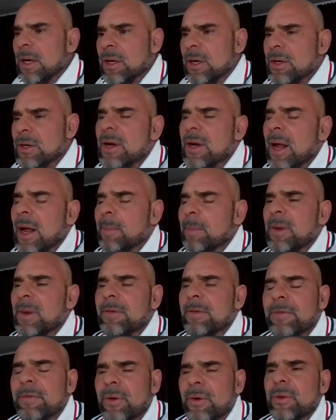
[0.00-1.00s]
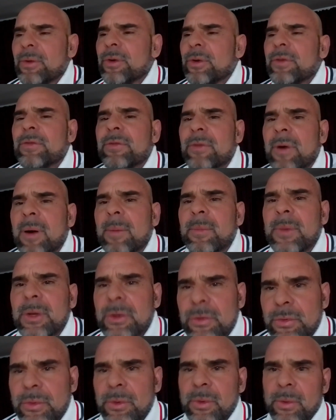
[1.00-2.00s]
Could not be further from the
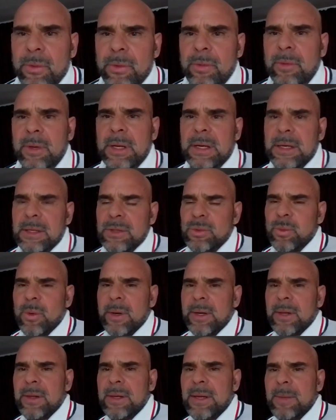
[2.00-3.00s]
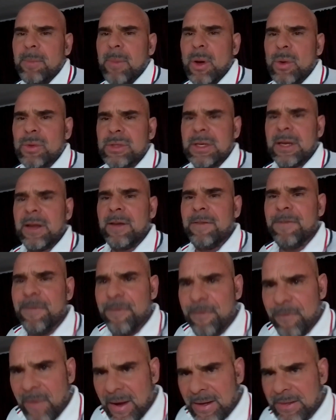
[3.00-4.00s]
truth. It is one of the most
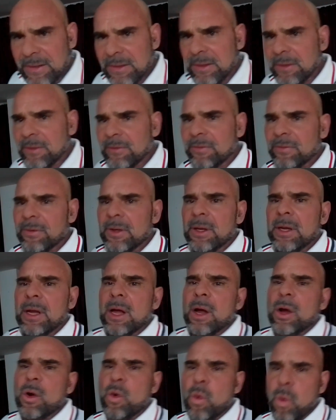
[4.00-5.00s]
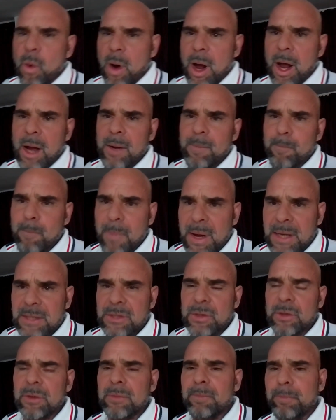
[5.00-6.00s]
effective quad
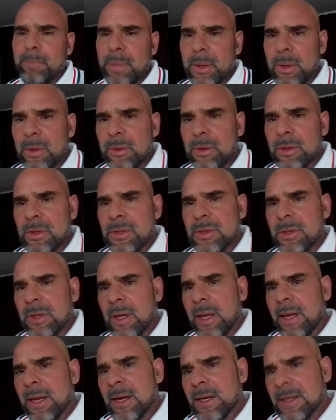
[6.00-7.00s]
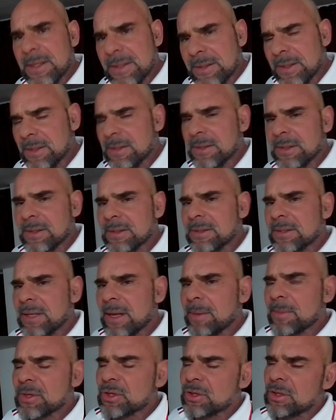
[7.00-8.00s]
muscle builders in existence.
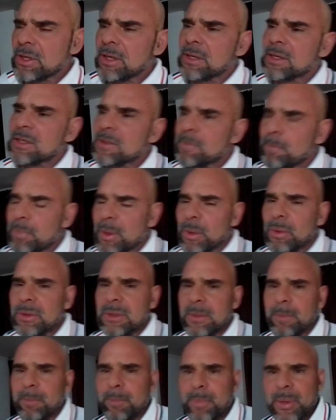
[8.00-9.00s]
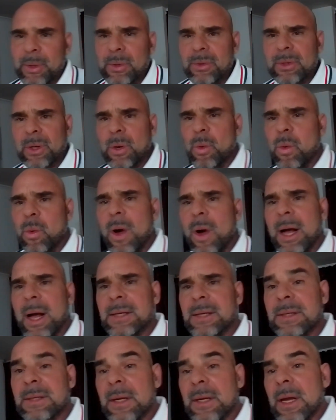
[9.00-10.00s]
That machine is built to build the
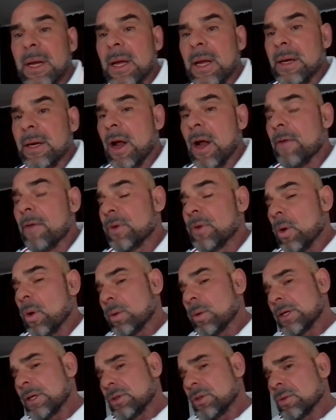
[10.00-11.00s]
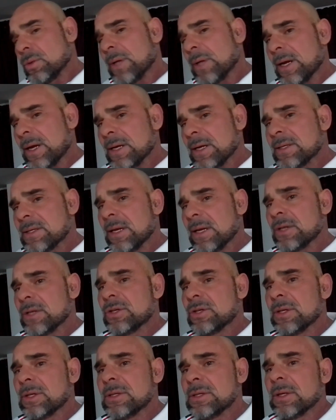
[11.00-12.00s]
quads. Now, if you only do leg
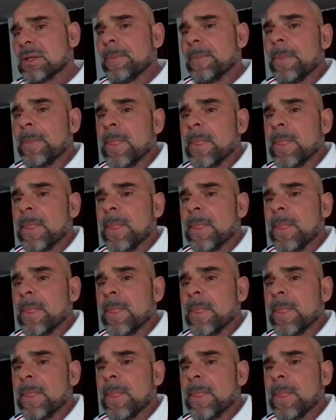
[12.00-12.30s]
extensions,